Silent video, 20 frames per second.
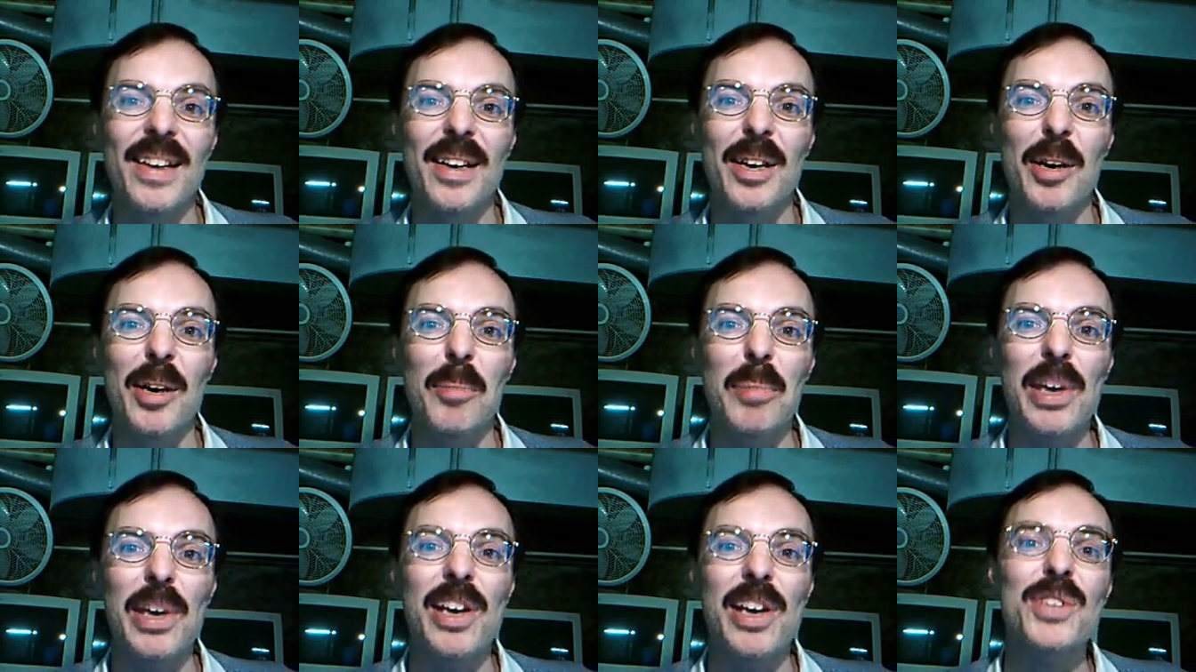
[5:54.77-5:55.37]
Uh,
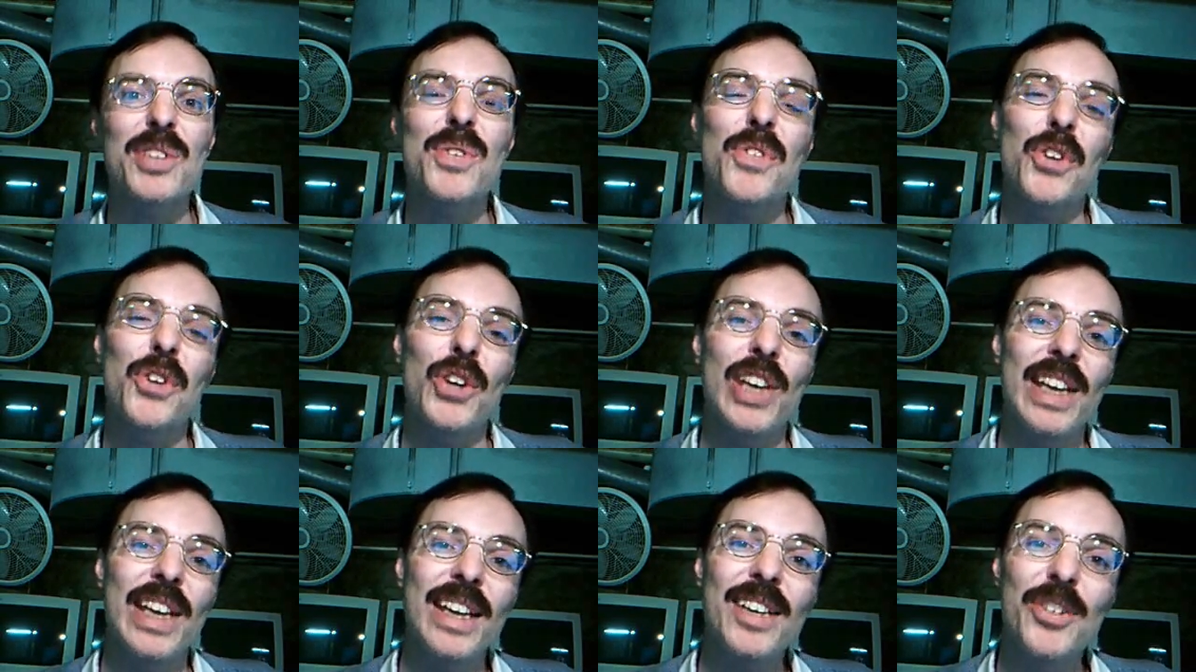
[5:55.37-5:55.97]
because of their
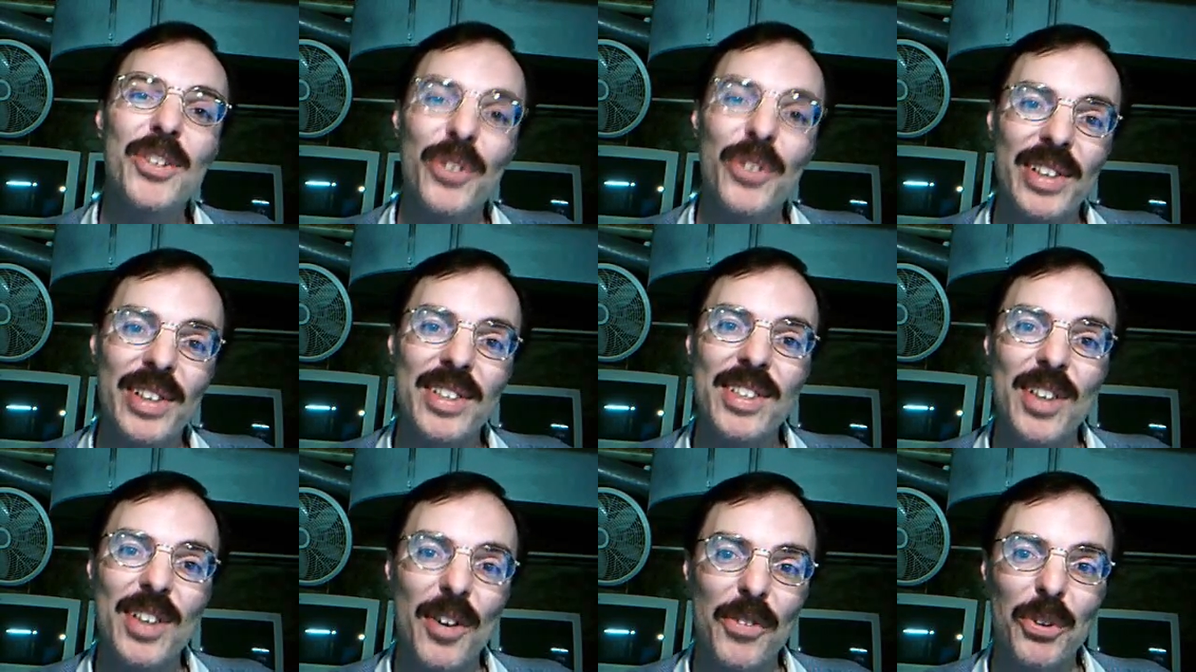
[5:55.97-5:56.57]

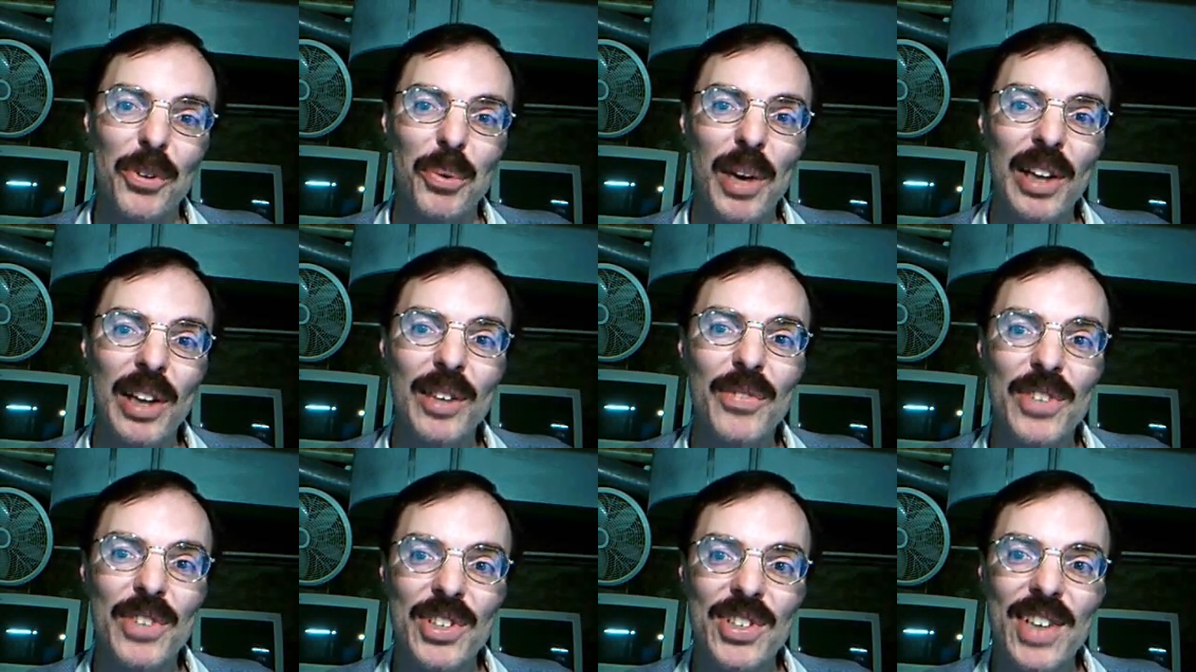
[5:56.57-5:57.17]
ignorance of the
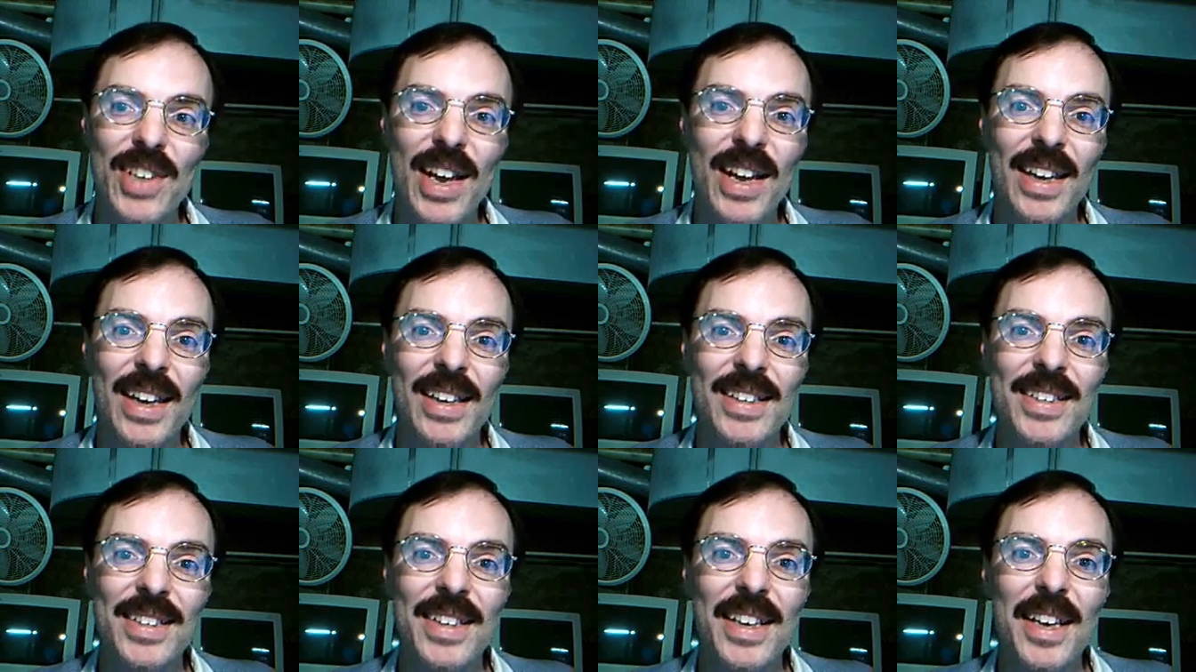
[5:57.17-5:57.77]
relevant
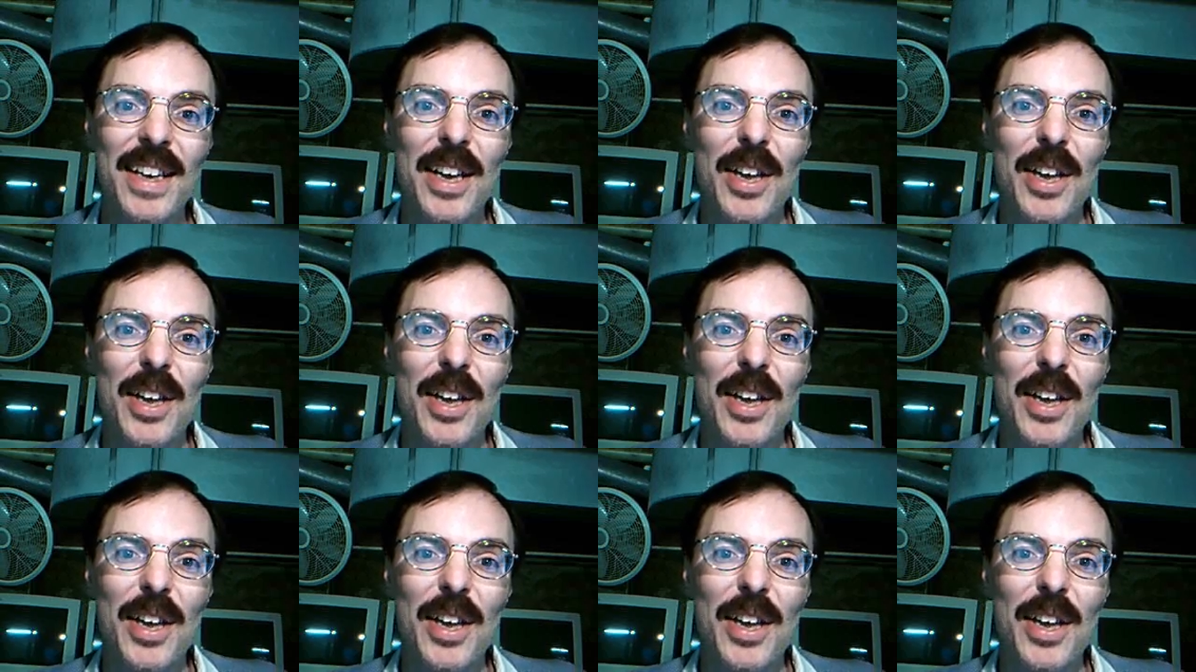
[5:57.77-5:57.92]
science,